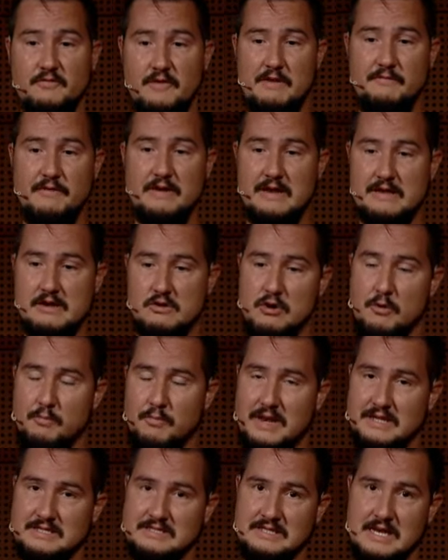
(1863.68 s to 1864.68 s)
having like a
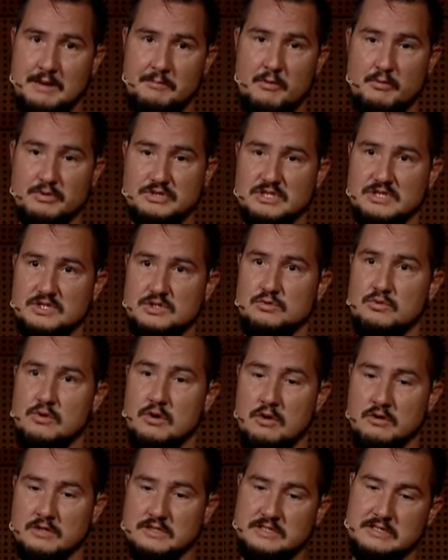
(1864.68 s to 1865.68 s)
complex number, which is two
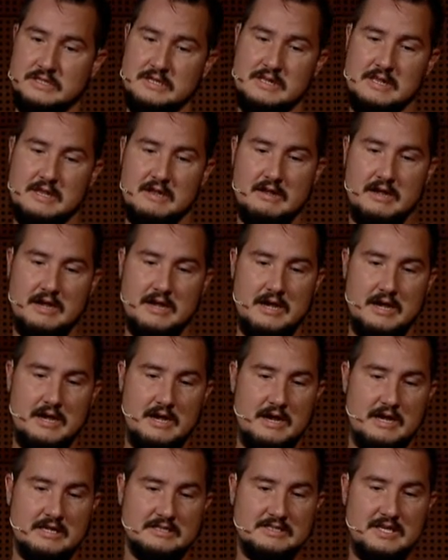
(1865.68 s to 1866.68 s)
longs,
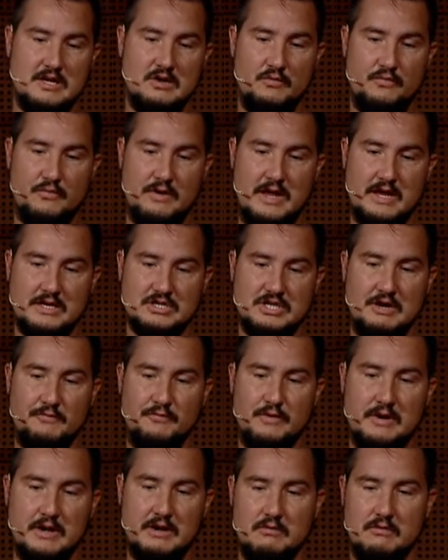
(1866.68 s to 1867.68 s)
instead of like
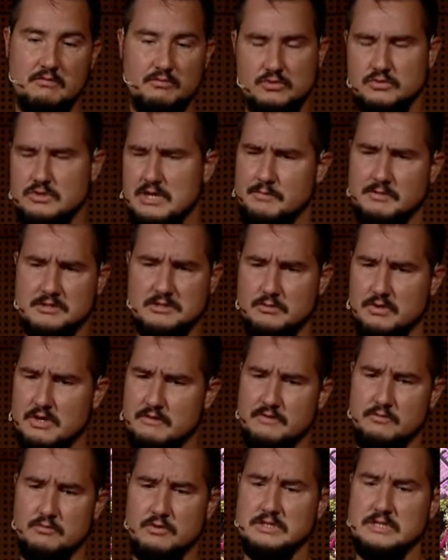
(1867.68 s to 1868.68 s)
shuffling or two doubles or whatever
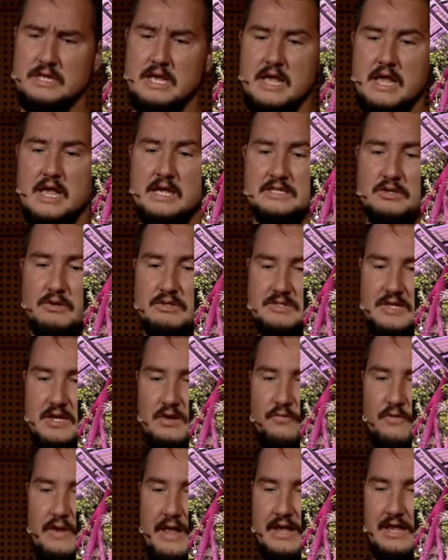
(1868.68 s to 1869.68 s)
it was, so instead
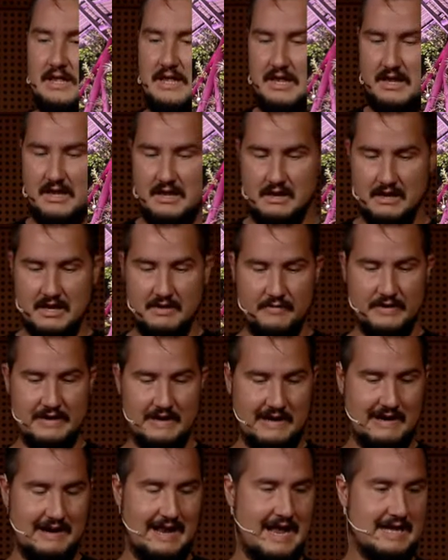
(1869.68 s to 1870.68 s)
of like giving a
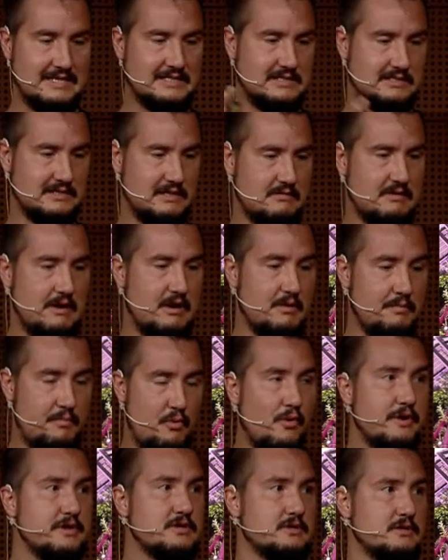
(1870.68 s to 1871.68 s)
class around a
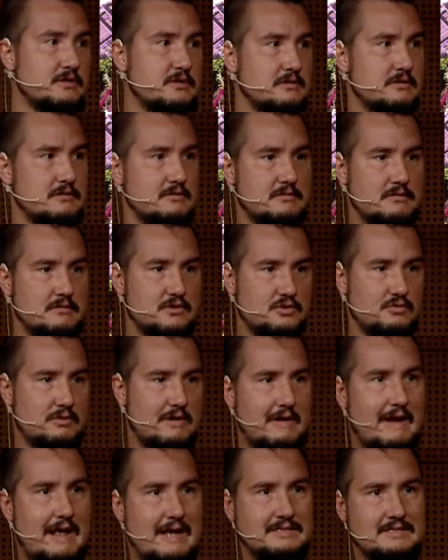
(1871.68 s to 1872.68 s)
pointer to a
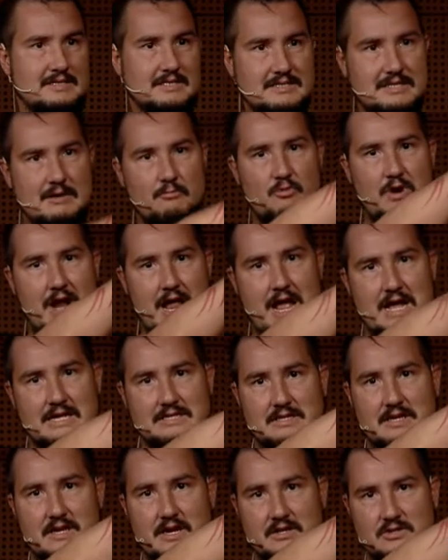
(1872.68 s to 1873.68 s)
class that somewhere
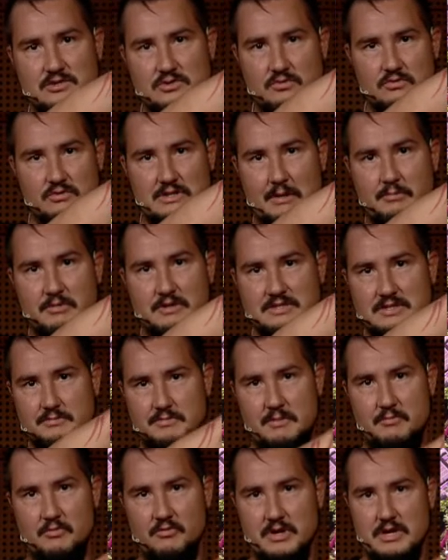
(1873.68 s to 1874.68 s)
has like two doubles in
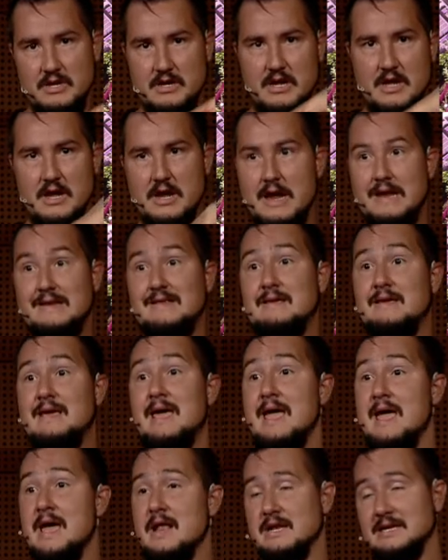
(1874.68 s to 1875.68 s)
memory, it
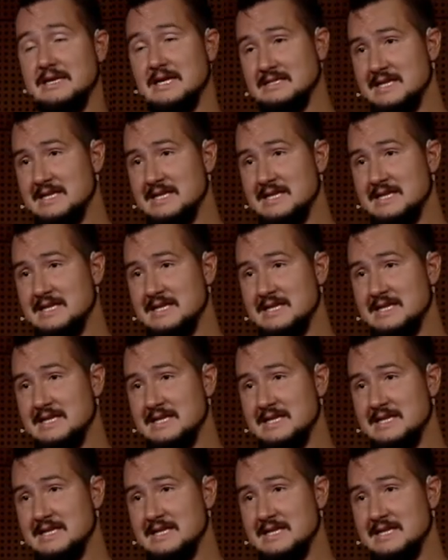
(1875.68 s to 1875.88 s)
can